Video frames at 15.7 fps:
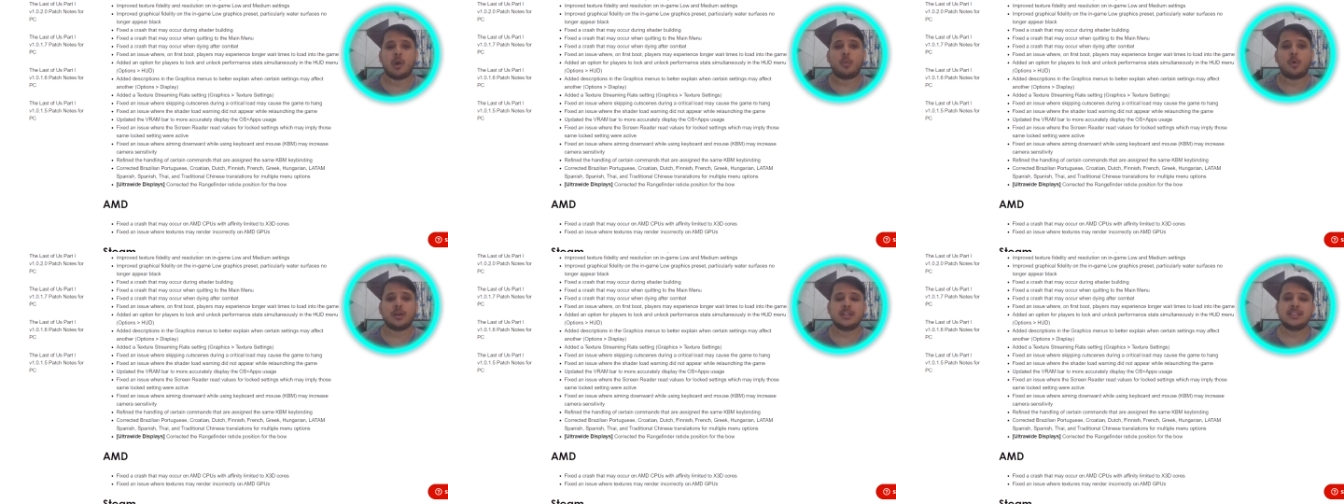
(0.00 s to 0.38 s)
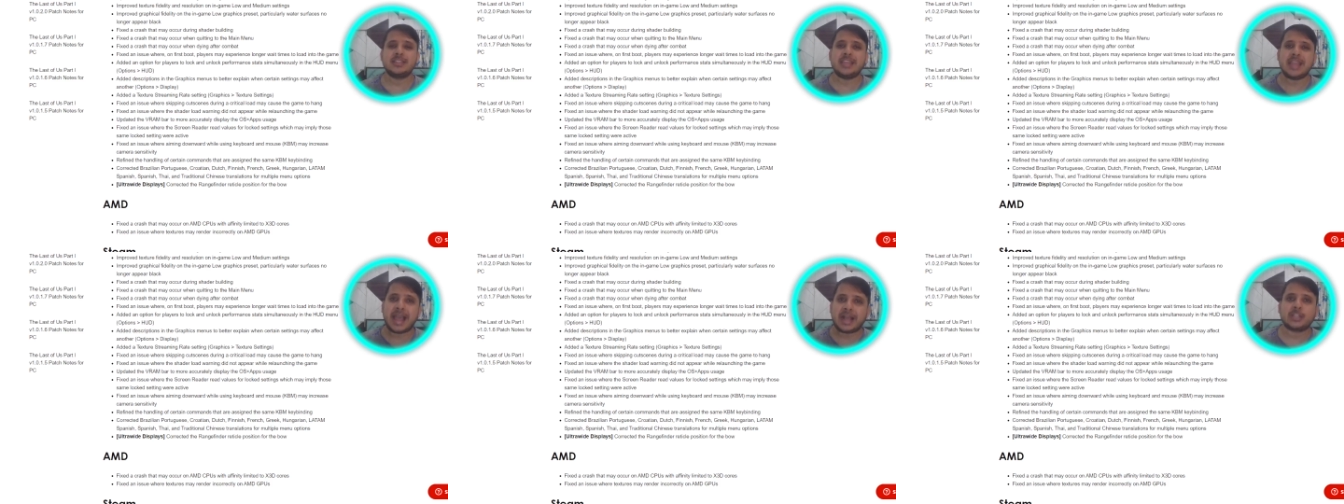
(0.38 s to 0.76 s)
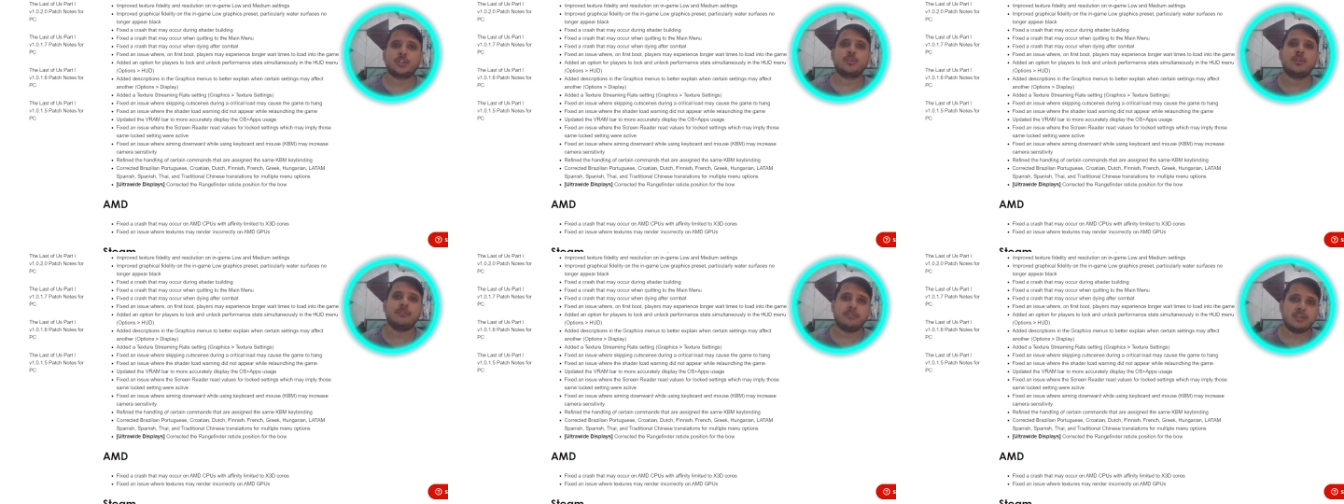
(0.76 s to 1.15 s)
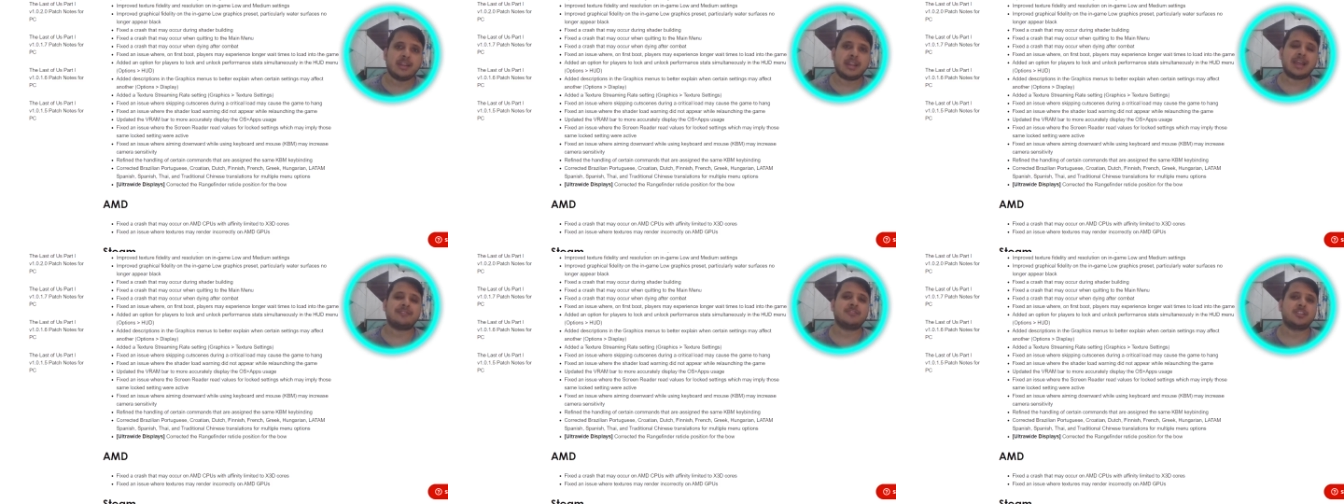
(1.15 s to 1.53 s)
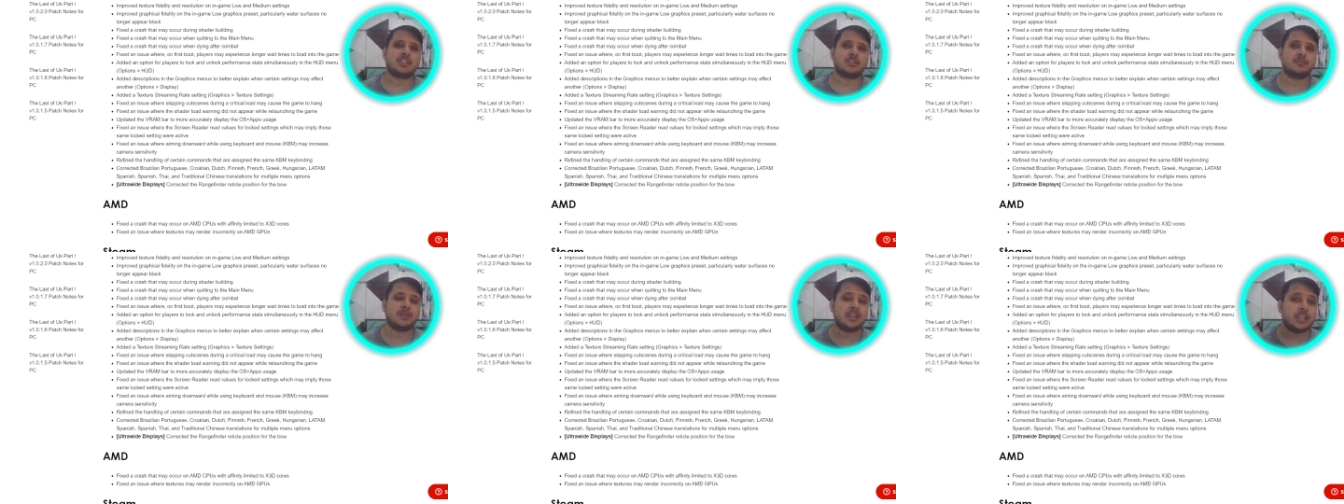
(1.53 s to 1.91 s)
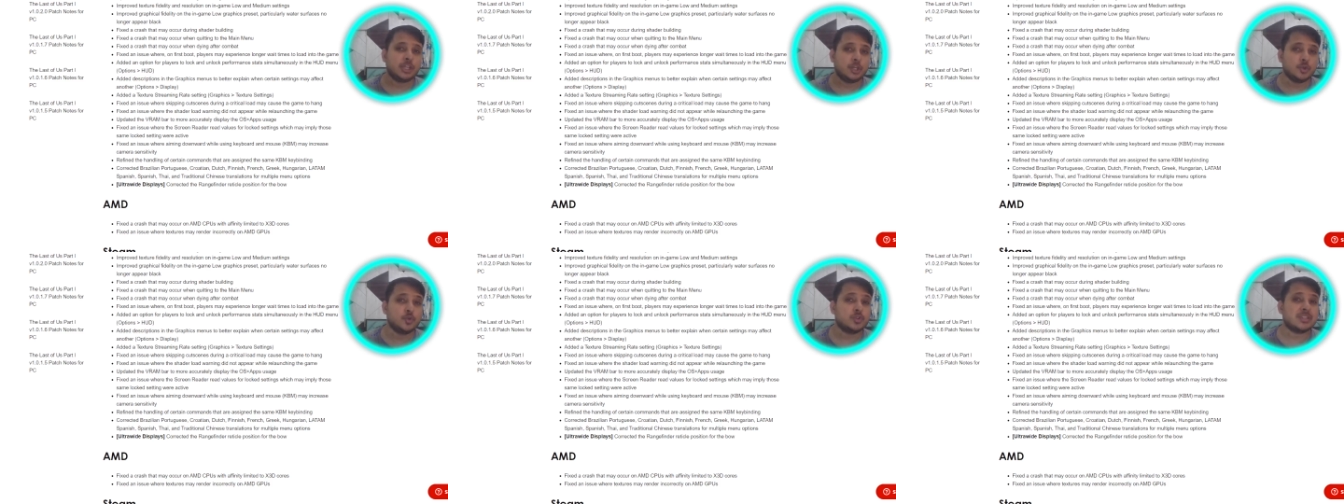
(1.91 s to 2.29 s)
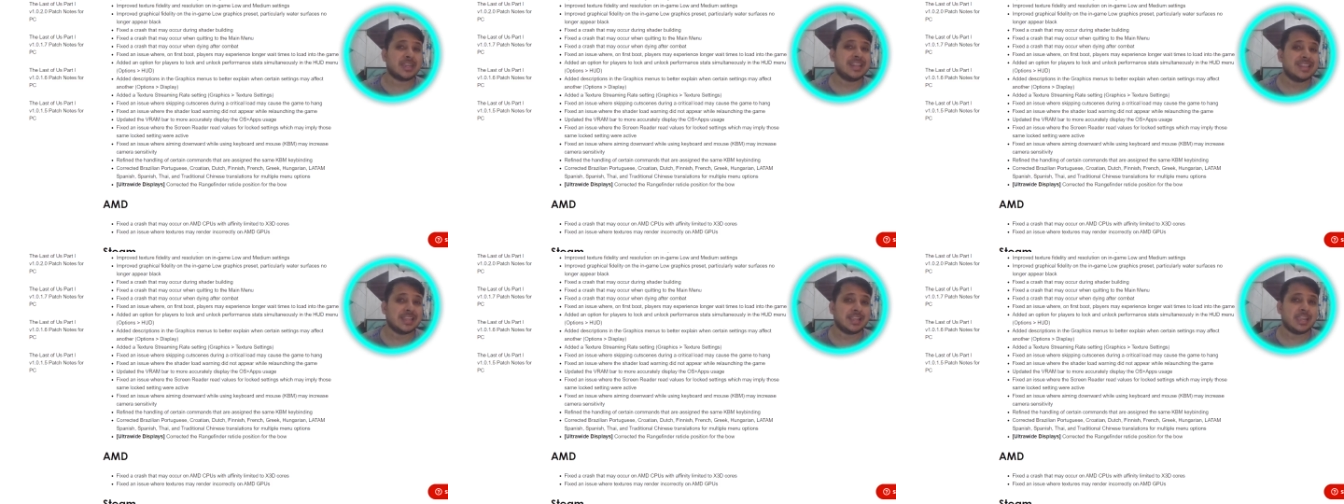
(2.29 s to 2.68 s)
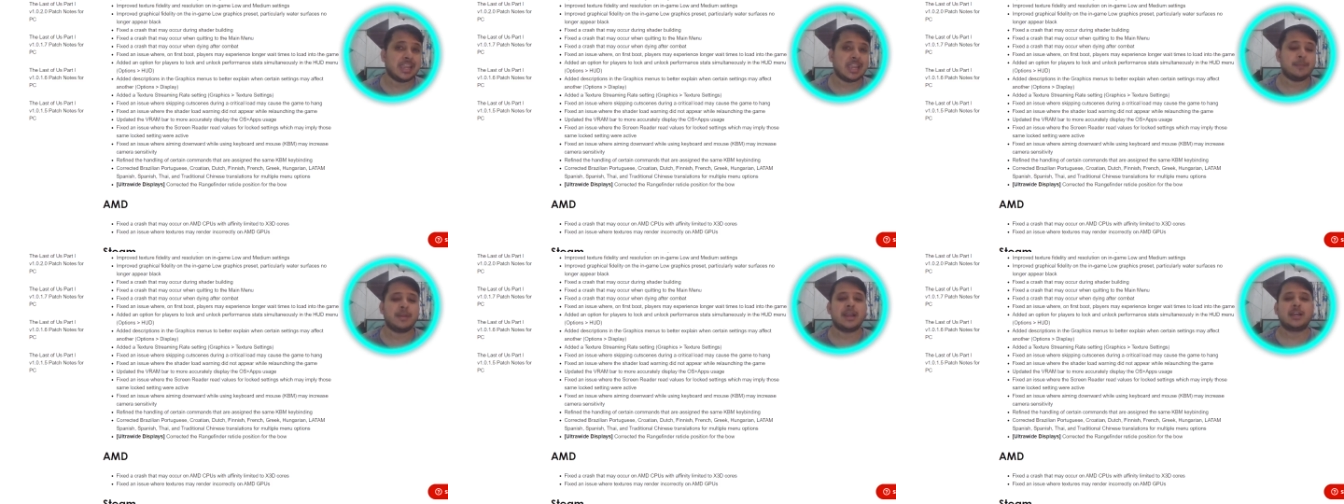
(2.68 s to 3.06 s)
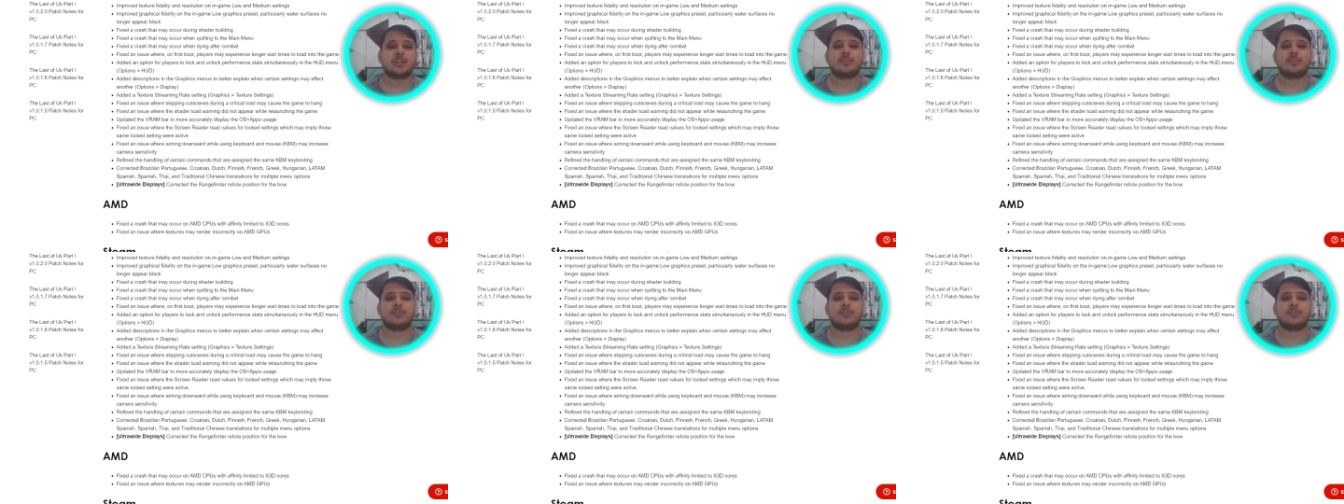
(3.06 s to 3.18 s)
of what is the actual VRAM which is being used in the game